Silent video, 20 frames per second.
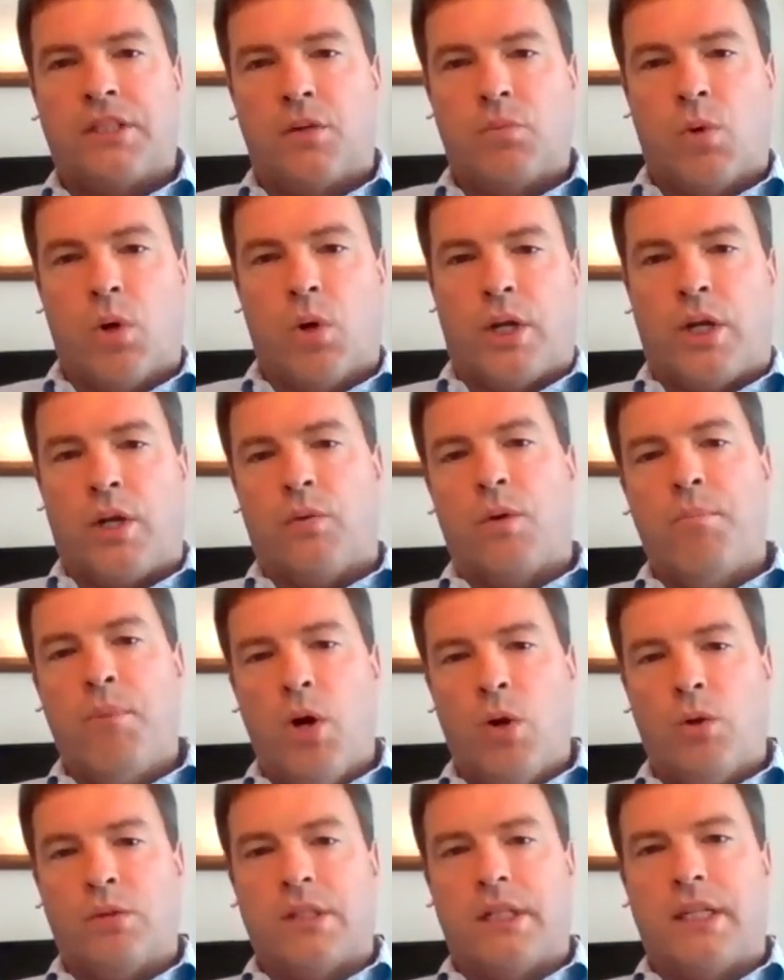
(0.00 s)
sudden working
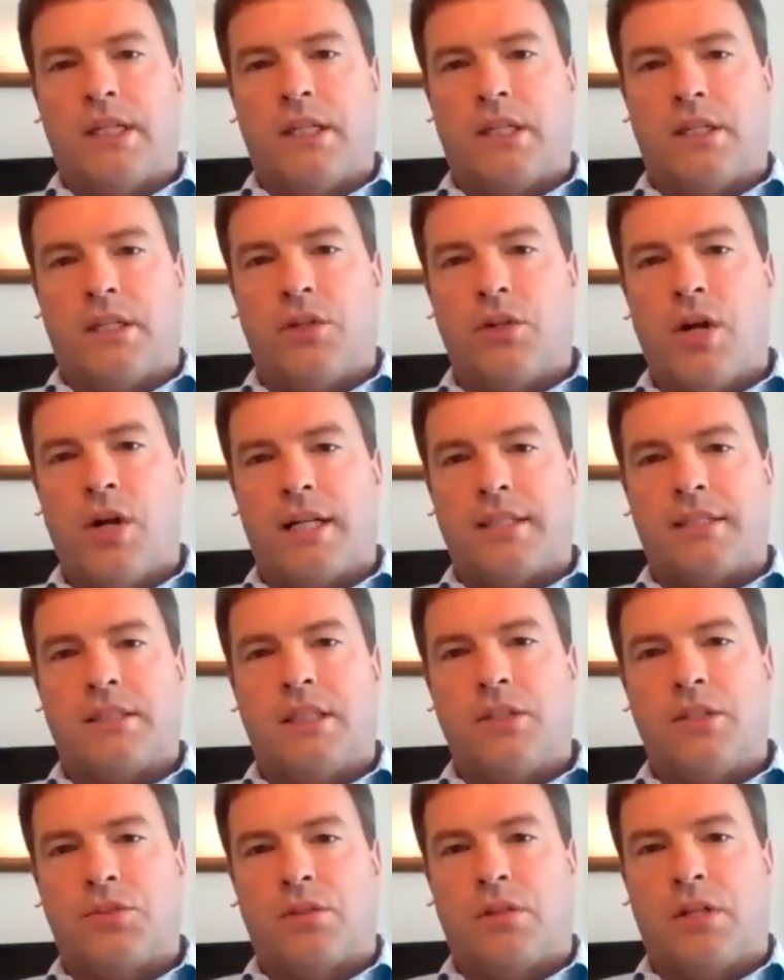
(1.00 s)
remotely and you're not
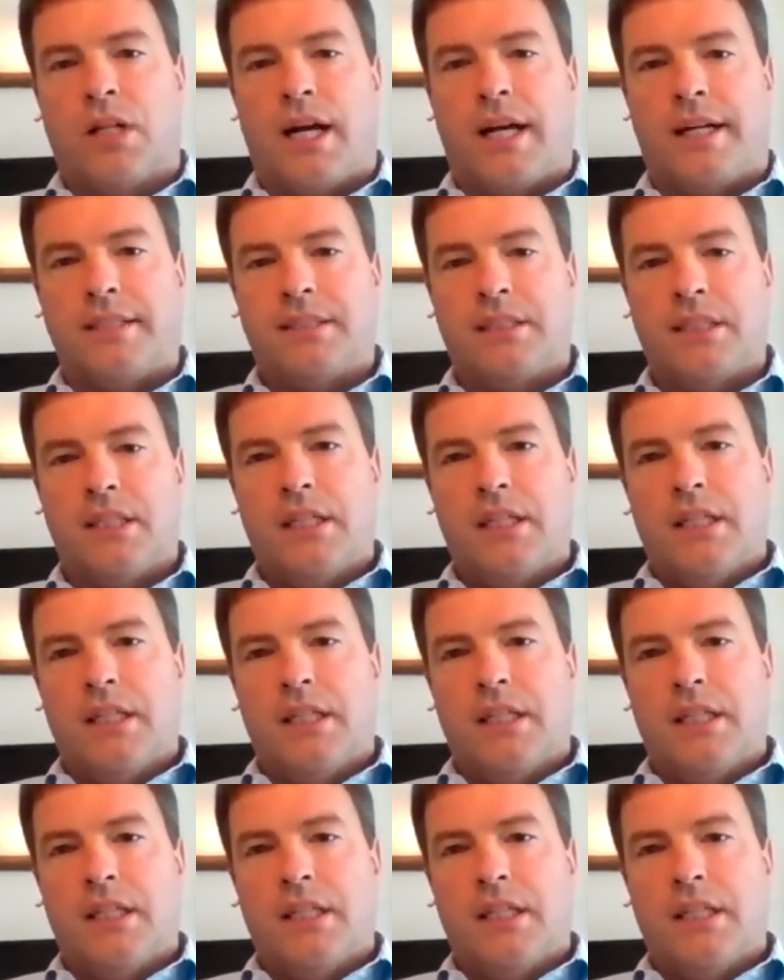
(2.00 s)
centralized,